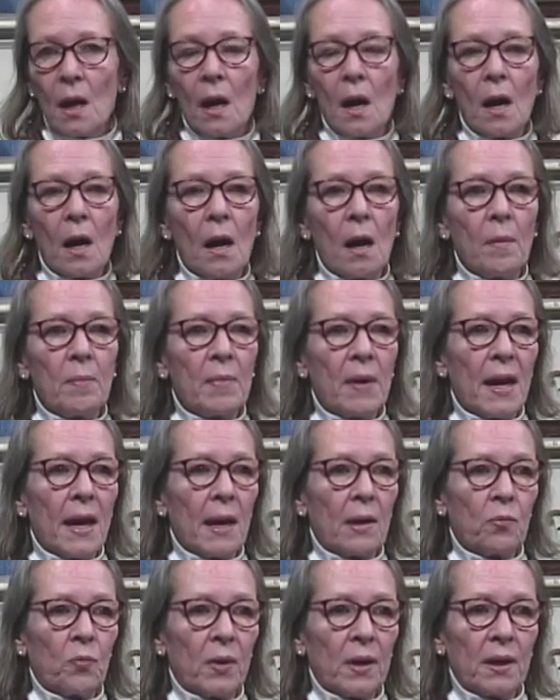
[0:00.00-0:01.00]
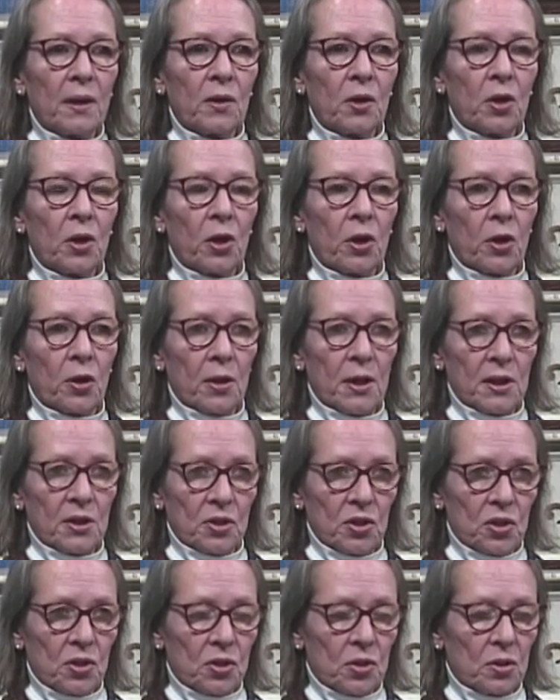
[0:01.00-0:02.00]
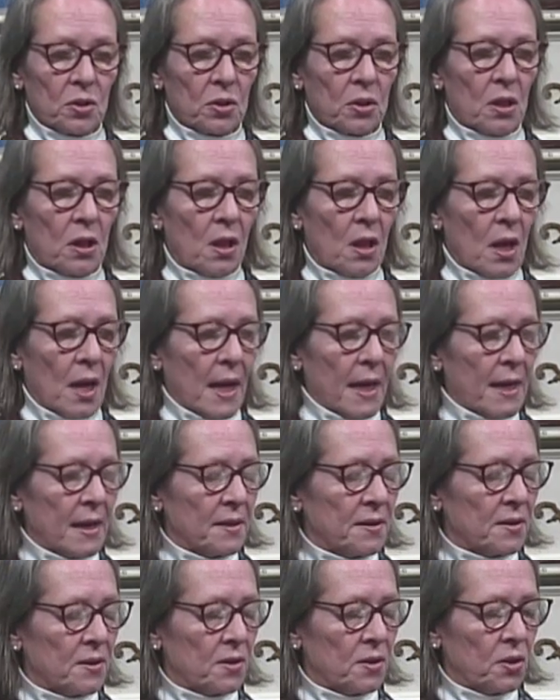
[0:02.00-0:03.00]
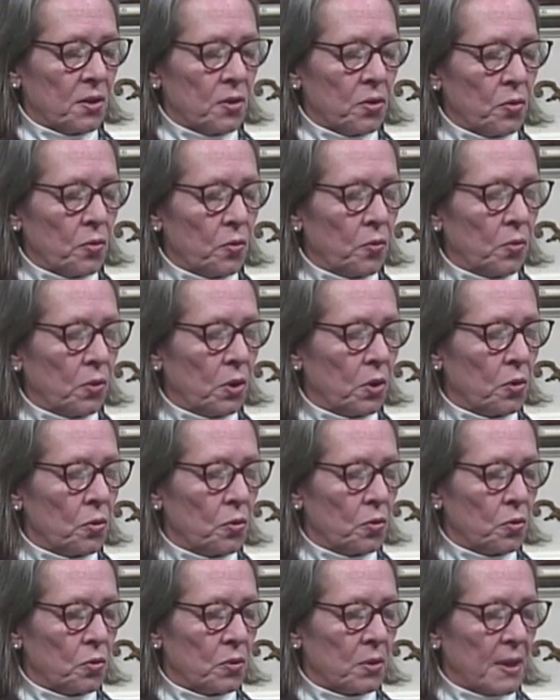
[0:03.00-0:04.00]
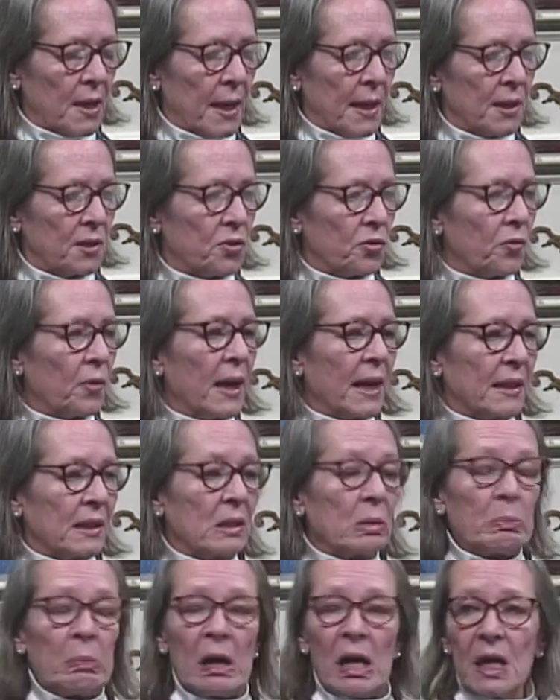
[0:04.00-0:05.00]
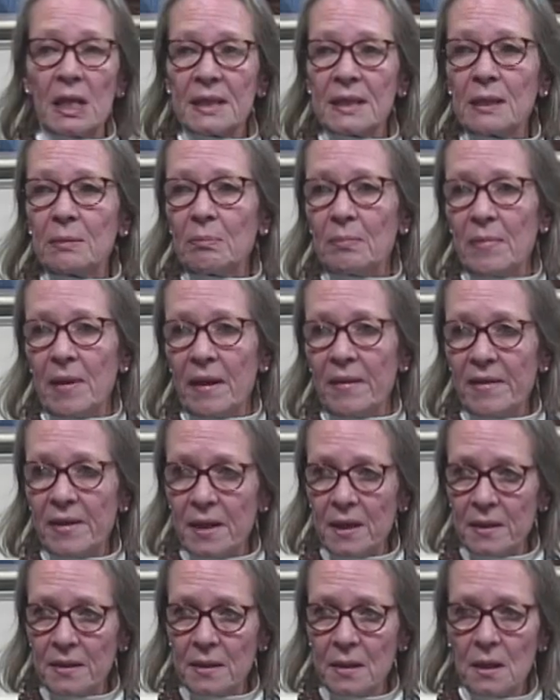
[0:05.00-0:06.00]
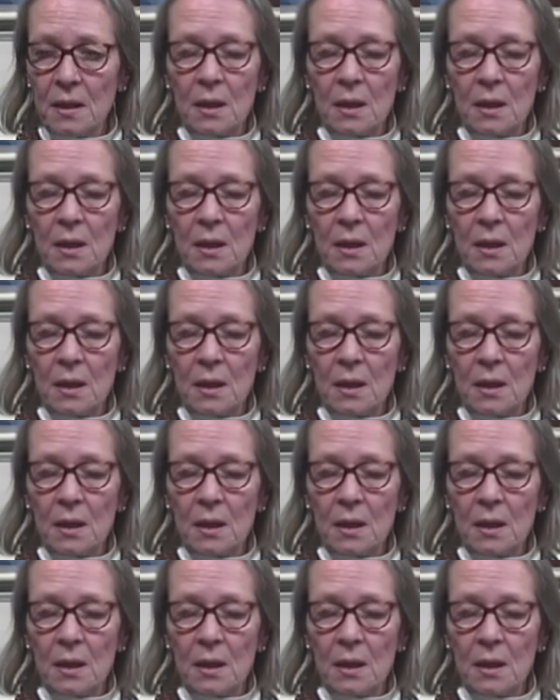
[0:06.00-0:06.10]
And we encourage clients to use a direct deposit method,